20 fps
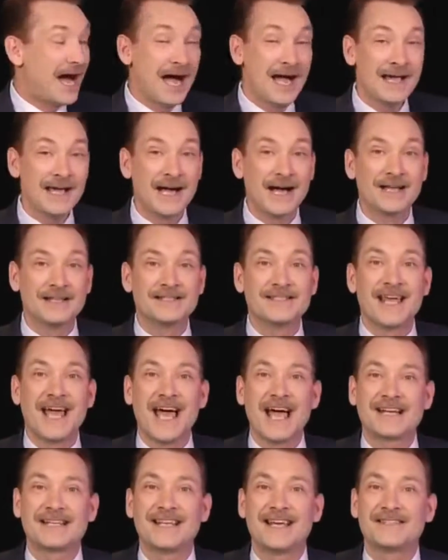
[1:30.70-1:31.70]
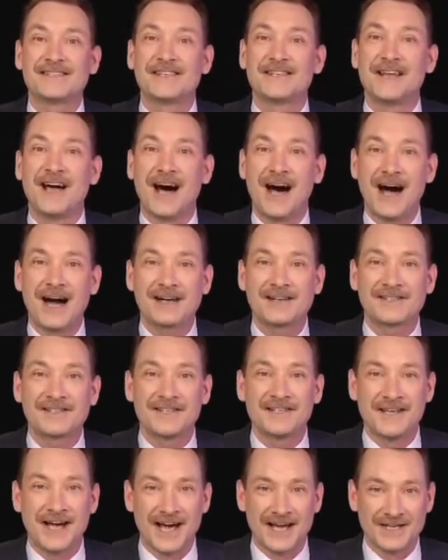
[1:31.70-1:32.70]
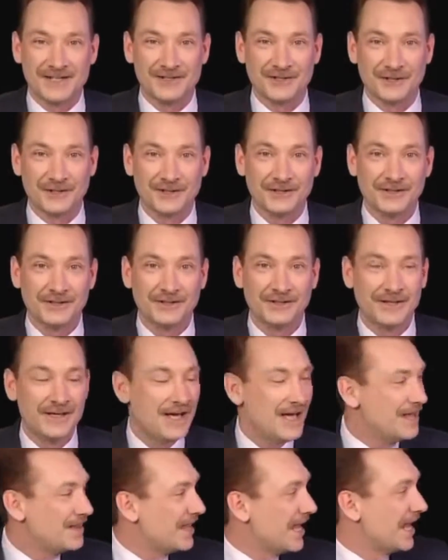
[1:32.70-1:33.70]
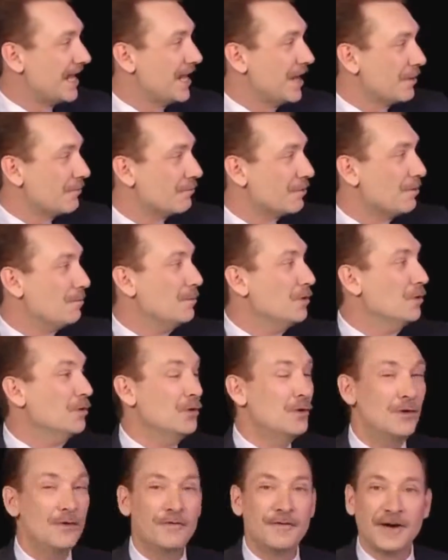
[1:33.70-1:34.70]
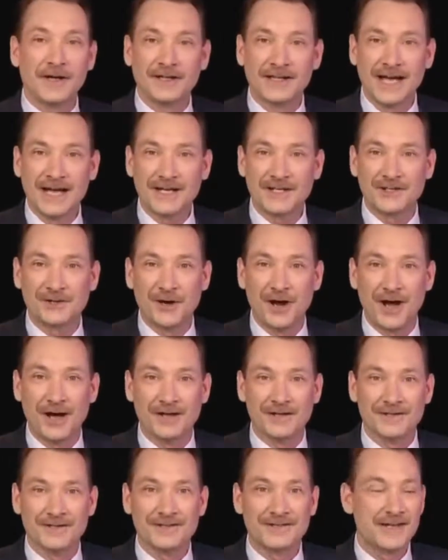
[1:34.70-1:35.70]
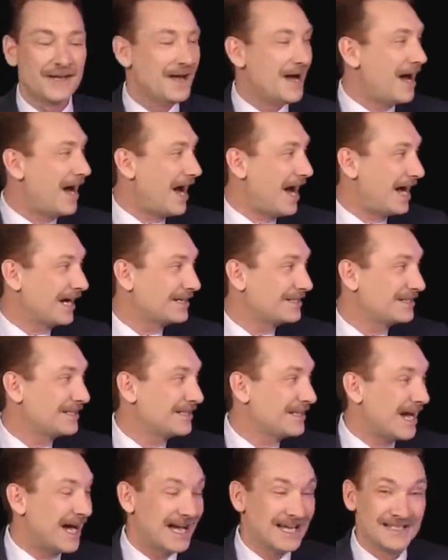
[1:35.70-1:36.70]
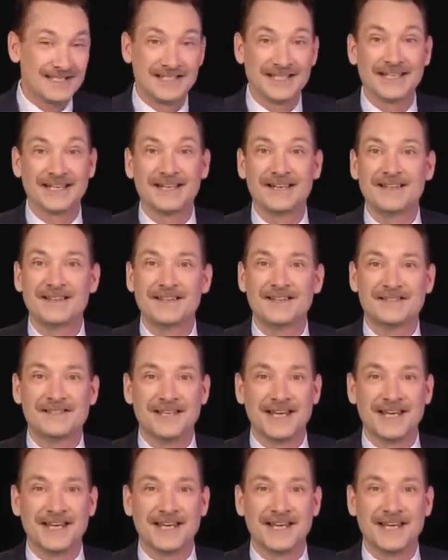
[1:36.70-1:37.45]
ions act as an oxidizer. They remove electrons, oxidizing the